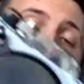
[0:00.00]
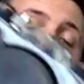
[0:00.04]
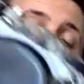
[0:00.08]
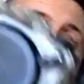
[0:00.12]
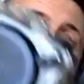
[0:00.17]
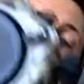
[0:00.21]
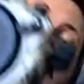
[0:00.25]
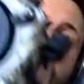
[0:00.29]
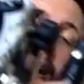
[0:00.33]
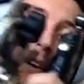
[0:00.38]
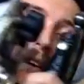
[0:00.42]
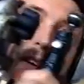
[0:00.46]
I've,
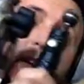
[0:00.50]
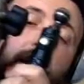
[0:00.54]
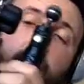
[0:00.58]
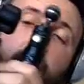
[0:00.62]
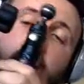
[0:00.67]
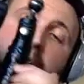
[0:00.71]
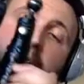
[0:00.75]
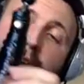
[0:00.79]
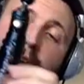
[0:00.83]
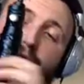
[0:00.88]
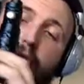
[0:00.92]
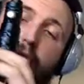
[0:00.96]
I've had a,
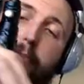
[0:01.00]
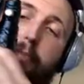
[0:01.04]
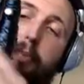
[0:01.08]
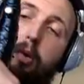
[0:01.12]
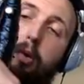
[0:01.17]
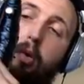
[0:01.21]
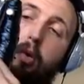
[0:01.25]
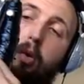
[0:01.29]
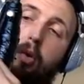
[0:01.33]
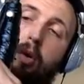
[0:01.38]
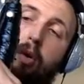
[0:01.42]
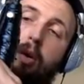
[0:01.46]
an extra
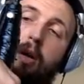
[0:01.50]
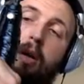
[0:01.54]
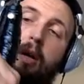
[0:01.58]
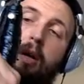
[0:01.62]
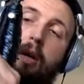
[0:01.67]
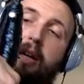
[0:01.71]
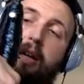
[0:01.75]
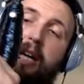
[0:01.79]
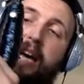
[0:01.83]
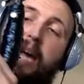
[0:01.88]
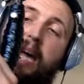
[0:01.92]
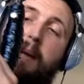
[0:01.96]
port
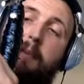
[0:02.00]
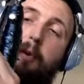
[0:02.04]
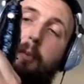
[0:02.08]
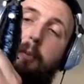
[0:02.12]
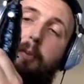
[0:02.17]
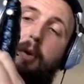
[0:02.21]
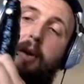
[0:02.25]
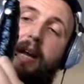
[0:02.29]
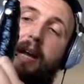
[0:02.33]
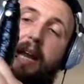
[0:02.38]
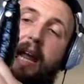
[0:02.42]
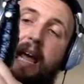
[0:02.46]
cable
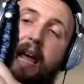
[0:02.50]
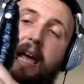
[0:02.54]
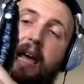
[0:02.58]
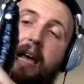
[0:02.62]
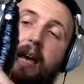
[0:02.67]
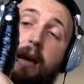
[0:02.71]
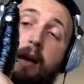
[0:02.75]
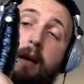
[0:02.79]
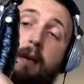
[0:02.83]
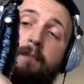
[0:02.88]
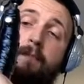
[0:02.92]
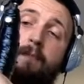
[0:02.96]
put in
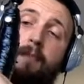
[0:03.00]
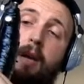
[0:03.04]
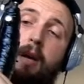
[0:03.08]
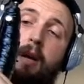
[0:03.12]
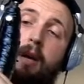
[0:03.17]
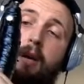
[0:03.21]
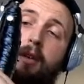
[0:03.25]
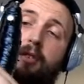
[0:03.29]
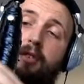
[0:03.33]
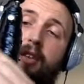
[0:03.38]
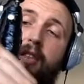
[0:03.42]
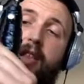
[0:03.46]
here,
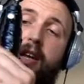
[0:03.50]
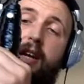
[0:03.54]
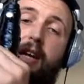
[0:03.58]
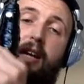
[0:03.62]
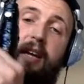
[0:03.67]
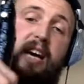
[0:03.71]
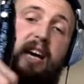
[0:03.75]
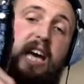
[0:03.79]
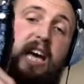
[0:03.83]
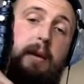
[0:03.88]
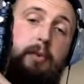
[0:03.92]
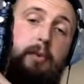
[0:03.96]
so then a
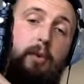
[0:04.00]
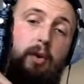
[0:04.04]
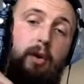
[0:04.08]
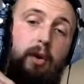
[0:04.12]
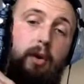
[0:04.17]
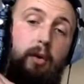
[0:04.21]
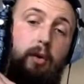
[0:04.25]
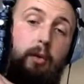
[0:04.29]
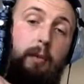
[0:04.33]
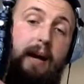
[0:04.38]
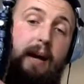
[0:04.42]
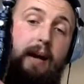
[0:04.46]
cable can
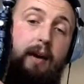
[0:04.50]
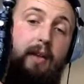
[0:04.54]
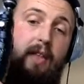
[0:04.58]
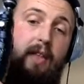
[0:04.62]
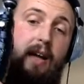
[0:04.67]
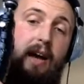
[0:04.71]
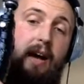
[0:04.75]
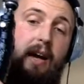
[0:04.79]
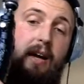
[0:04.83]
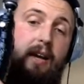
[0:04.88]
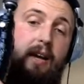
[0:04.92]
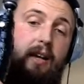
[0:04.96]
come out of
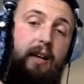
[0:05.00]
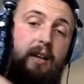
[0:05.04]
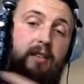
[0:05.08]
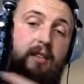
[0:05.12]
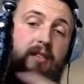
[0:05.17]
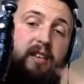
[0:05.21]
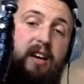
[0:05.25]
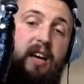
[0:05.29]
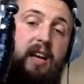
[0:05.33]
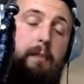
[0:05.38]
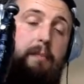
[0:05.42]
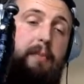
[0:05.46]
that, and I can
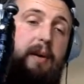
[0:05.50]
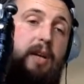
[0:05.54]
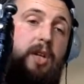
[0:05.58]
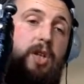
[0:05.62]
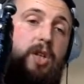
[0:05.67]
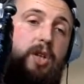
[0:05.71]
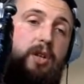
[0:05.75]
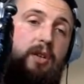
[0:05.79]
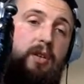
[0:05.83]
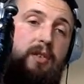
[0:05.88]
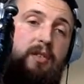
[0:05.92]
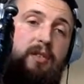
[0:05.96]
take
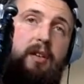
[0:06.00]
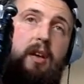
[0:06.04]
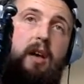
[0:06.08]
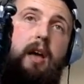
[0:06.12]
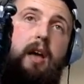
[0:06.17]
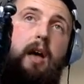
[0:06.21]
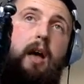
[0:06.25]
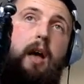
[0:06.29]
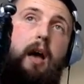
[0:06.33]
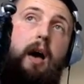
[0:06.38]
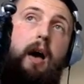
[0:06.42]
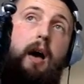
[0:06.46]
pictures
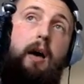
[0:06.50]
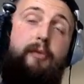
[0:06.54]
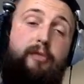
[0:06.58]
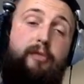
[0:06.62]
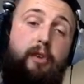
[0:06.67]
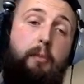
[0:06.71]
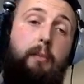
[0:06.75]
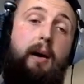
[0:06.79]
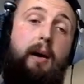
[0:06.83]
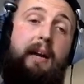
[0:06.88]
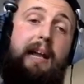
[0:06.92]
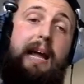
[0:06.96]
uh,
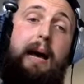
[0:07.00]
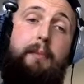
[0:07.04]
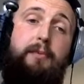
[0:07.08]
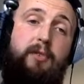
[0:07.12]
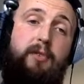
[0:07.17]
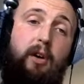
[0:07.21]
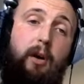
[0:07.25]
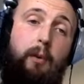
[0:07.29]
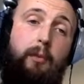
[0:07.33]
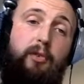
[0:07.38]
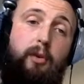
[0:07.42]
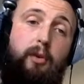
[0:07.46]
from my
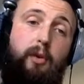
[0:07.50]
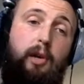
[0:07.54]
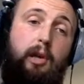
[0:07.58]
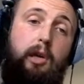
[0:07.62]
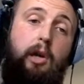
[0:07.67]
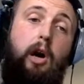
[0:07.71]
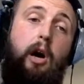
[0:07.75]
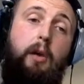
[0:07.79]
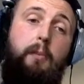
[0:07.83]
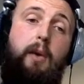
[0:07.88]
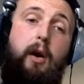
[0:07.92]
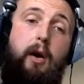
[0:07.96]
laptop. So a
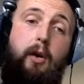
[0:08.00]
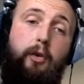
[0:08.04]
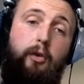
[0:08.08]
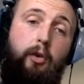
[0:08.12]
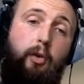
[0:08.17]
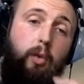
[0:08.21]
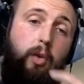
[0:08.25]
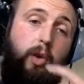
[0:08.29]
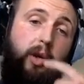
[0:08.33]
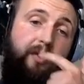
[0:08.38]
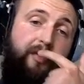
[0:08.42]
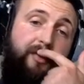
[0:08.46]
lot of my
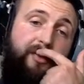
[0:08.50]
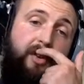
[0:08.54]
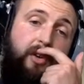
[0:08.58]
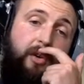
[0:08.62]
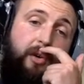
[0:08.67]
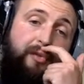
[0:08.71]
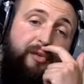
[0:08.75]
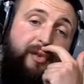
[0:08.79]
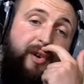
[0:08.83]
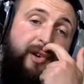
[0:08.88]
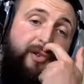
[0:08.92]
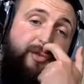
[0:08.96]
underwater
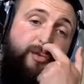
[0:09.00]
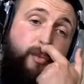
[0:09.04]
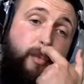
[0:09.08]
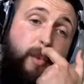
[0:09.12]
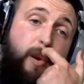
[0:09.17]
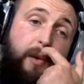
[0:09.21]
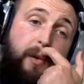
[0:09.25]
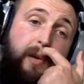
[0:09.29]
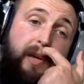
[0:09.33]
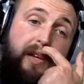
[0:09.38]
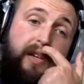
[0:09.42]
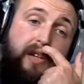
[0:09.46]
photography is
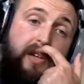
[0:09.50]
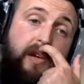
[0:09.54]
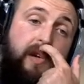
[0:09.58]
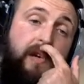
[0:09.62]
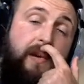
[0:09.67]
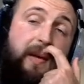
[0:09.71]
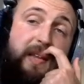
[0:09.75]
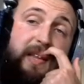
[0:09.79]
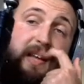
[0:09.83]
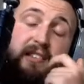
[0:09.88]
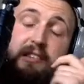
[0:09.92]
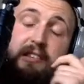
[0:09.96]
remotely done,
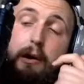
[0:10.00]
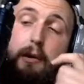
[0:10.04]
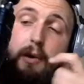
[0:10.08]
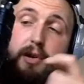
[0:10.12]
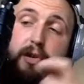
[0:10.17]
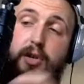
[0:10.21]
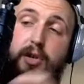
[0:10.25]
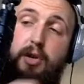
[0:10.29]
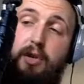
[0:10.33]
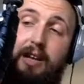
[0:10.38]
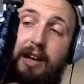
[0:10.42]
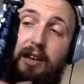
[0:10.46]
and that's how I
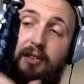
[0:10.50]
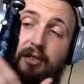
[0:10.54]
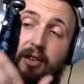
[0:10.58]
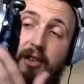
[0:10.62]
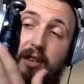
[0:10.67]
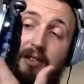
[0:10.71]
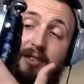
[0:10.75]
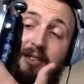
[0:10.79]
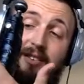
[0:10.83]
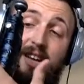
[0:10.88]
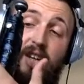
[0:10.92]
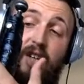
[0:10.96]
do that. So
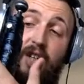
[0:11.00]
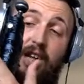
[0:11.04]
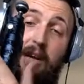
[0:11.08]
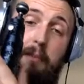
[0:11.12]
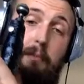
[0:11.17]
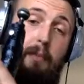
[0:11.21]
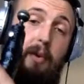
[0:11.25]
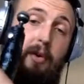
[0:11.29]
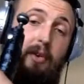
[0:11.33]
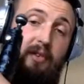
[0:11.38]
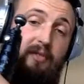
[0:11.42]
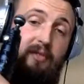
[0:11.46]
this is actually a
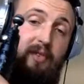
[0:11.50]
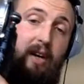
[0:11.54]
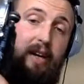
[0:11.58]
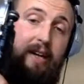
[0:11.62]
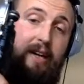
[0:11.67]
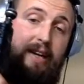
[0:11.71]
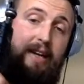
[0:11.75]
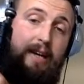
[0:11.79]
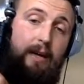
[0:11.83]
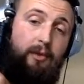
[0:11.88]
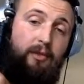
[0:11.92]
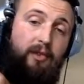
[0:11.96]
modified
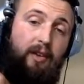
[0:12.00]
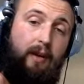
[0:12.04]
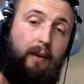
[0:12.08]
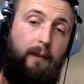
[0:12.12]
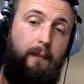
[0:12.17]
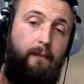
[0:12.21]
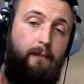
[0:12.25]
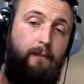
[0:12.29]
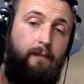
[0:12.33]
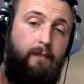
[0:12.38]
housing.